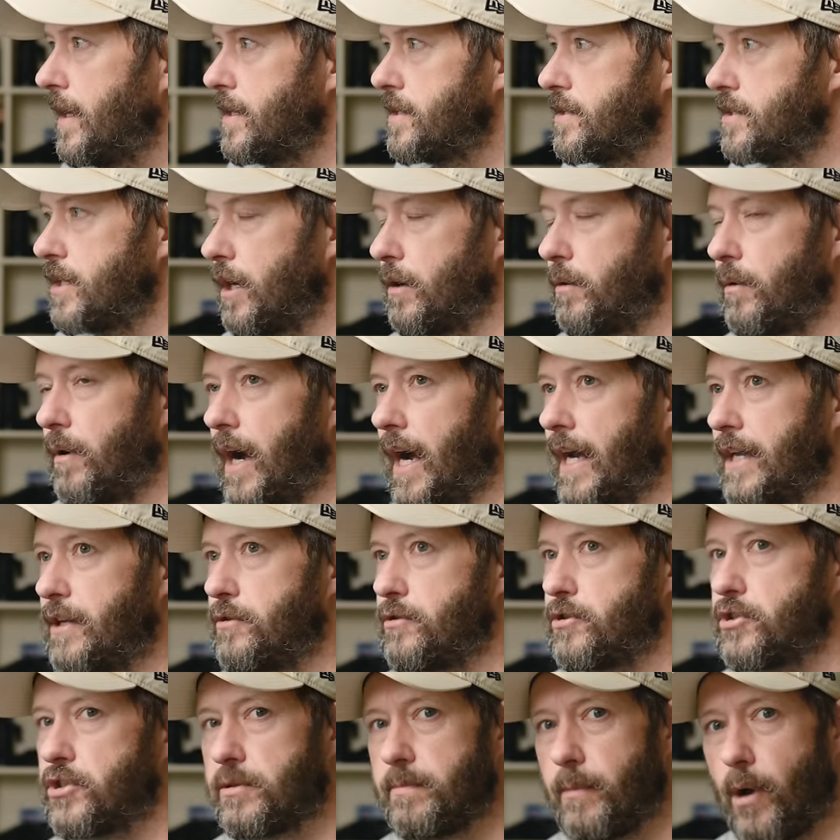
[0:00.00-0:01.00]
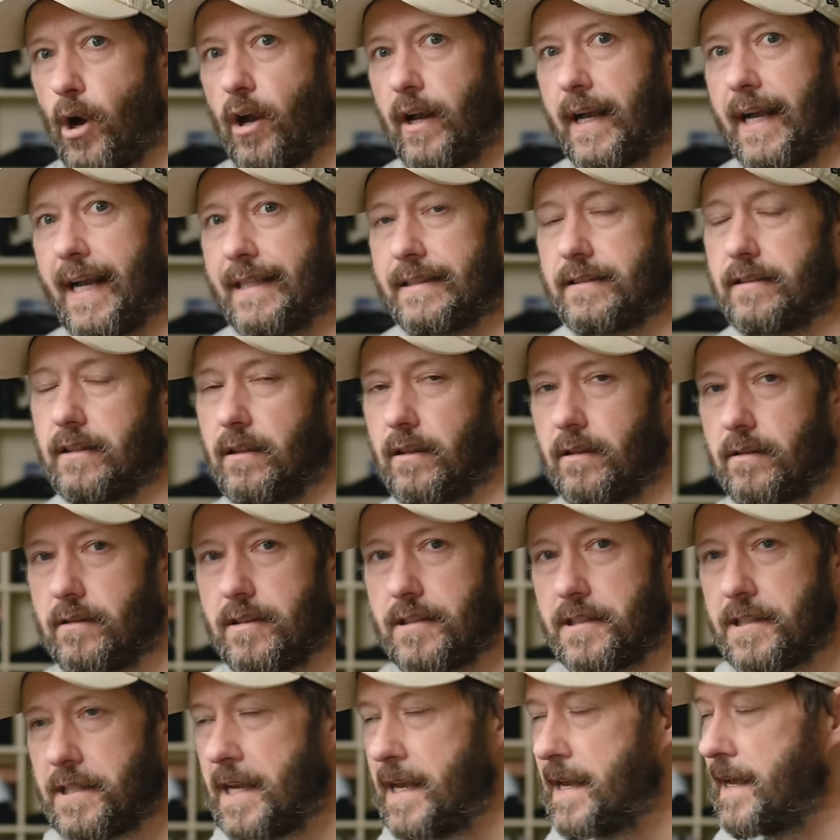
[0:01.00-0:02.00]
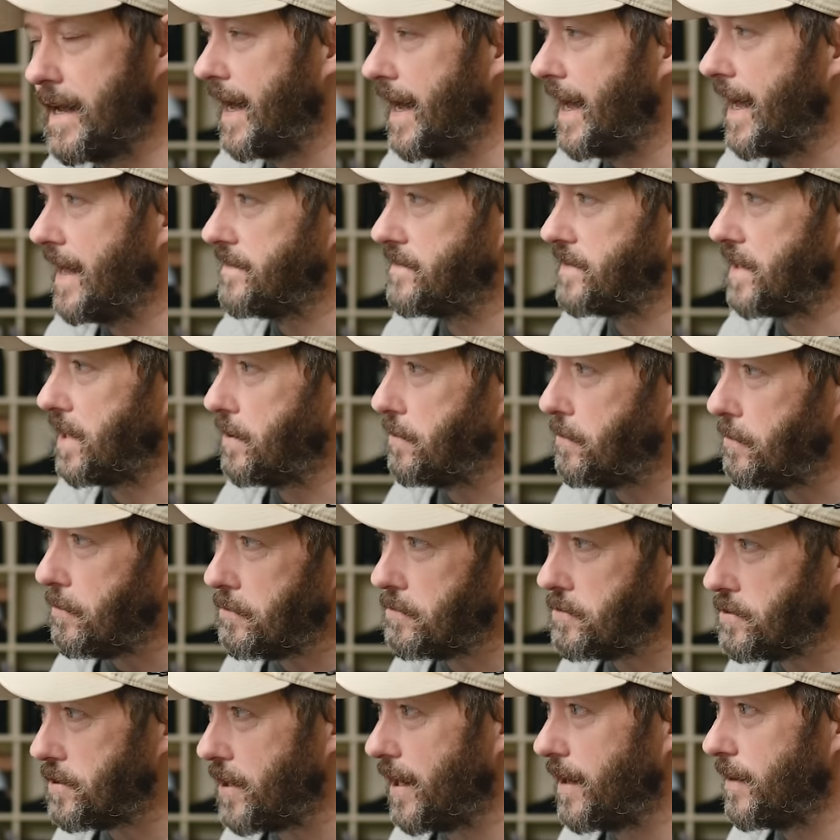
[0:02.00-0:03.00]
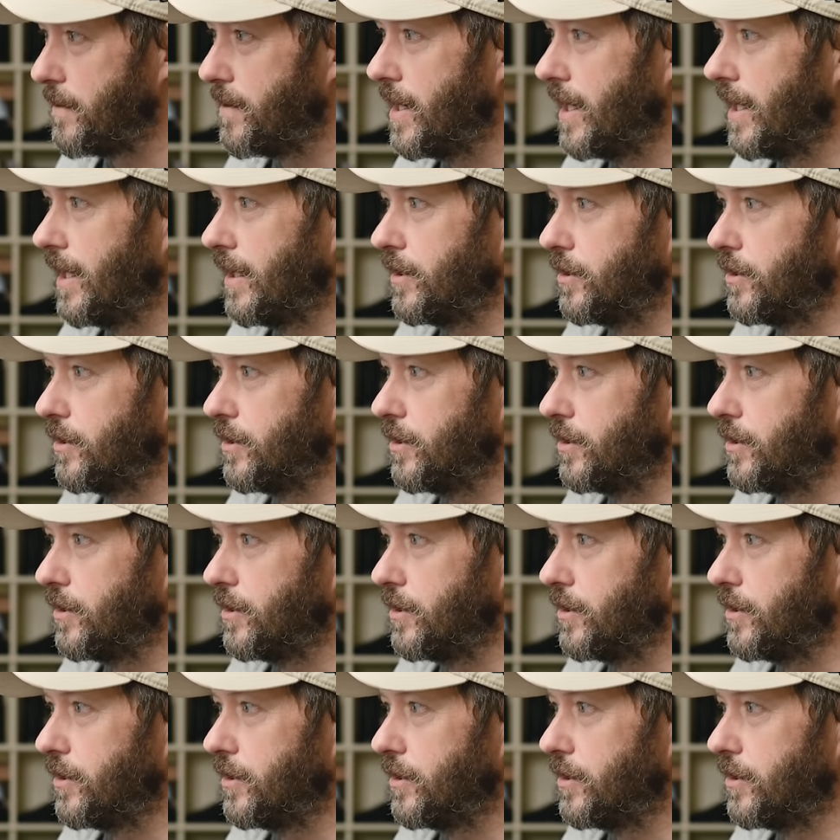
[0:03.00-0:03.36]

So I use smart catalogs and I also